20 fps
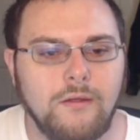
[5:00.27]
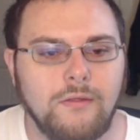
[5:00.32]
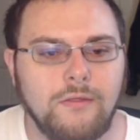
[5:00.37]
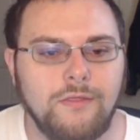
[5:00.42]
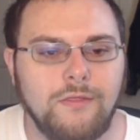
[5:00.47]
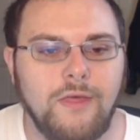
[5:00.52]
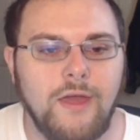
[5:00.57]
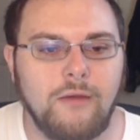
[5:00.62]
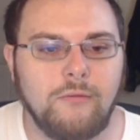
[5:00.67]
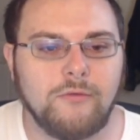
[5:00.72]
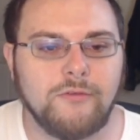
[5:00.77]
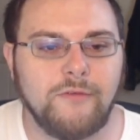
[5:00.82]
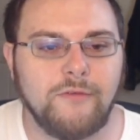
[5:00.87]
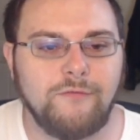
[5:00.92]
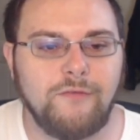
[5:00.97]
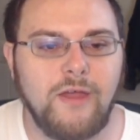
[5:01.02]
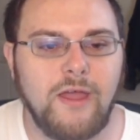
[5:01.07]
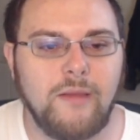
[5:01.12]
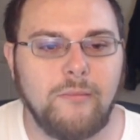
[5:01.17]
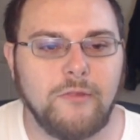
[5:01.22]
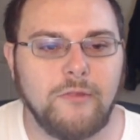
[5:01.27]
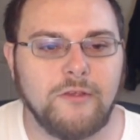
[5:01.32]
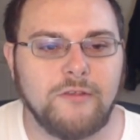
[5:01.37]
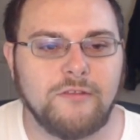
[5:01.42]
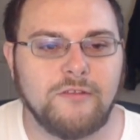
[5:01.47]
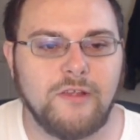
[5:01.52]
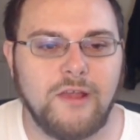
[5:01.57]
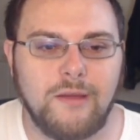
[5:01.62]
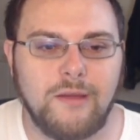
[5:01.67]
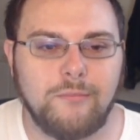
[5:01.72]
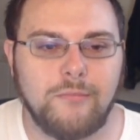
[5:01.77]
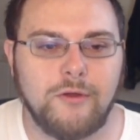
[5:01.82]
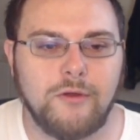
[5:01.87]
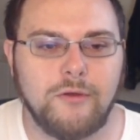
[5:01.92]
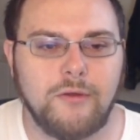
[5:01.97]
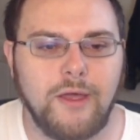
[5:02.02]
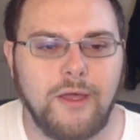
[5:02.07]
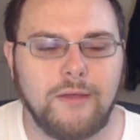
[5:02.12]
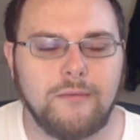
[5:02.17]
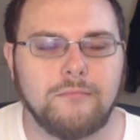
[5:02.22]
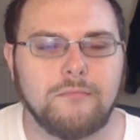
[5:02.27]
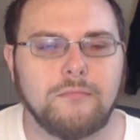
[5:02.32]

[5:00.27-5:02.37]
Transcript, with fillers: That was a family slap, okay?